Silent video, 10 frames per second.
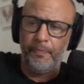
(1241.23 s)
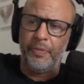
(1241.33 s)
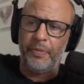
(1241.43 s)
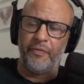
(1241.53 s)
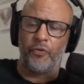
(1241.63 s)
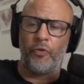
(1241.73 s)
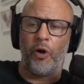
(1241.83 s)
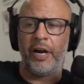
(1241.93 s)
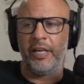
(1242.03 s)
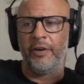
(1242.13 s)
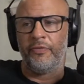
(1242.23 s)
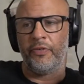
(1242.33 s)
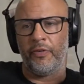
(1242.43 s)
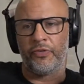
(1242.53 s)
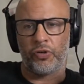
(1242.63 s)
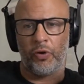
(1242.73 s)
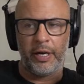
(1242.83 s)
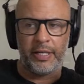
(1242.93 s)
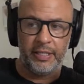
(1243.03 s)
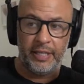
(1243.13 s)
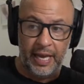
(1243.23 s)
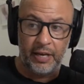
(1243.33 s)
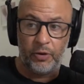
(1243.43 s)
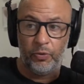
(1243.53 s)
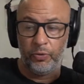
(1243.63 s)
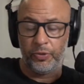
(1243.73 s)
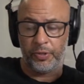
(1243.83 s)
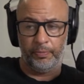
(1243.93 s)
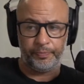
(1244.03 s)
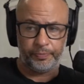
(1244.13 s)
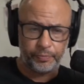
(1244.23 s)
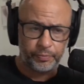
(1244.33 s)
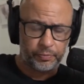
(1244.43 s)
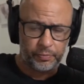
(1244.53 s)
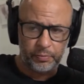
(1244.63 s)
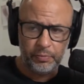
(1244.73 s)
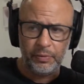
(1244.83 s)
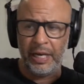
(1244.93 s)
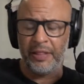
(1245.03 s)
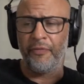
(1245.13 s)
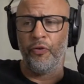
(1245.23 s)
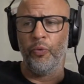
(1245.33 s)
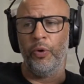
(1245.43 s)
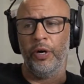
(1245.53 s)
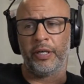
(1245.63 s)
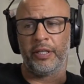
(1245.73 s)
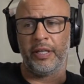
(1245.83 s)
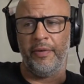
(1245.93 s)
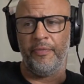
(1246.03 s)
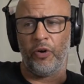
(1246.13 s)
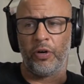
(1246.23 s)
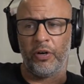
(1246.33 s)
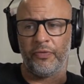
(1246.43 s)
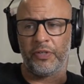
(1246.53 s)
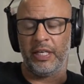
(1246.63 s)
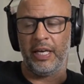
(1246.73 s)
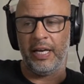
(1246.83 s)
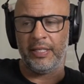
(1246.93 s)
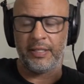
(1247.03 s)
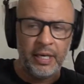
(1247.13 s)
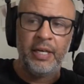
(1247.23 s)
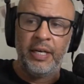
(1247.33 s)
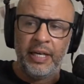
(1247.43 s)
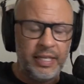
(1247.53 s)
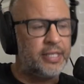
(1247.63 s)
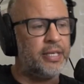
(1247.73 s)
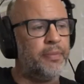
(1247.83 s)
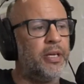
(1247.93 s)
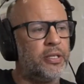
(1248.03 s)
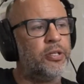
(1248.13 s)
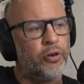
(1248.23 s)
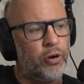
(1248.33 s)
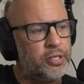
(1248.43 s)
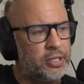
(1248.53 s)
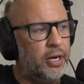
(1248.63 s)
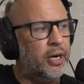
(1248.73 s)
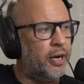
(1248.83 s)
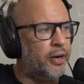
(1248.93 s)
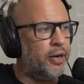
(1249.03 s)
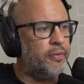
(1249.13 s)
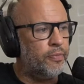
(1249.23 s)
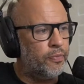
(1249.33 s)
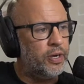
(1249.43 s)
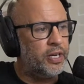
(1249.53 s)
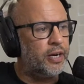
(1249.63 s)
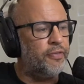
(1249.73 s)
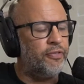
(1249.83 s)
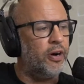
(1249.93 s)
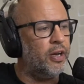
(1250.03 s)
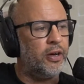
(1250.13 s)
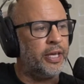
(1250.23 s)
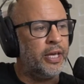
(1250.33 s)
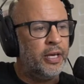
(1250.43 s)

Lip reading: variety of strikes and the angles and the footwork that Volkanovski has. It's similar to the Costa and Whitaker fight. Like